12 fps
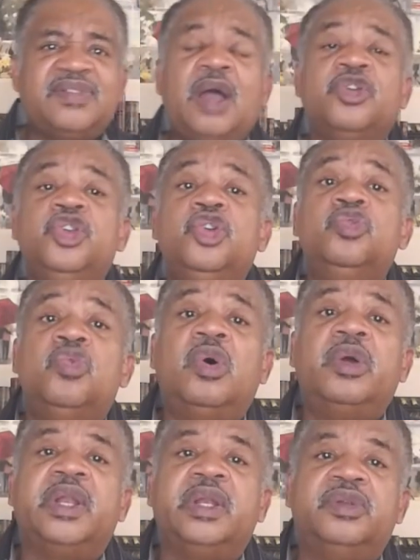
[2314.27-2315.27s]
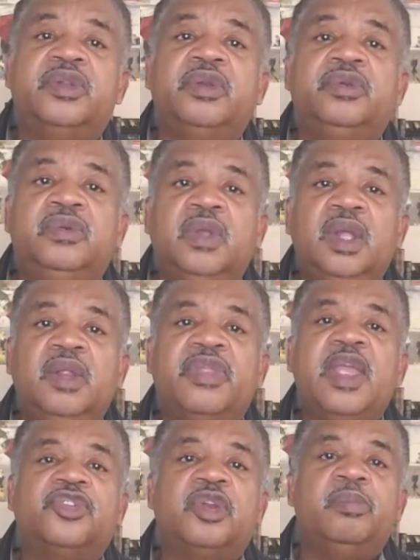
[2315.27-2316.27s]
That's how you wanted
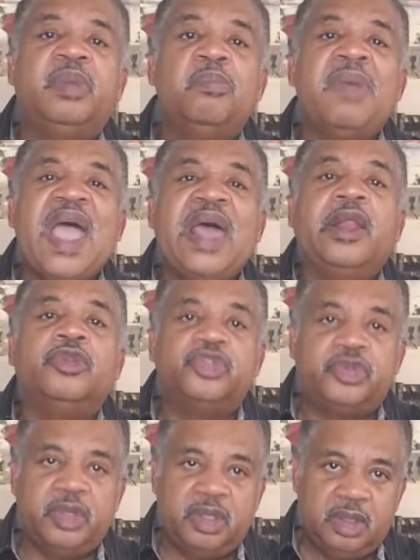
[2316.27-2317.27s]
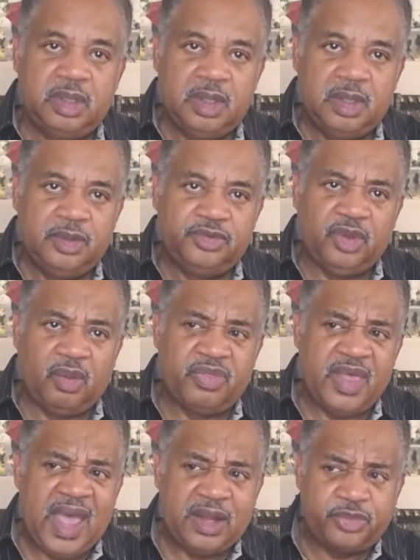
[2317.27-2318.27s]
things to be managed,
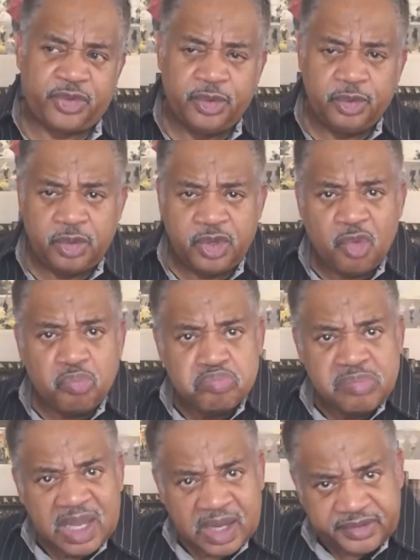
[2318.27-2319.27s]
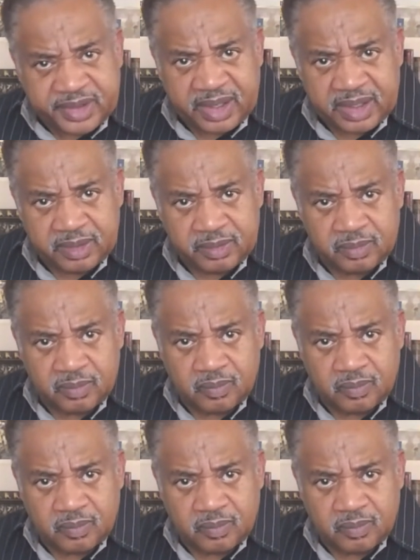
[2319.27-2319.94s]
so that through humility,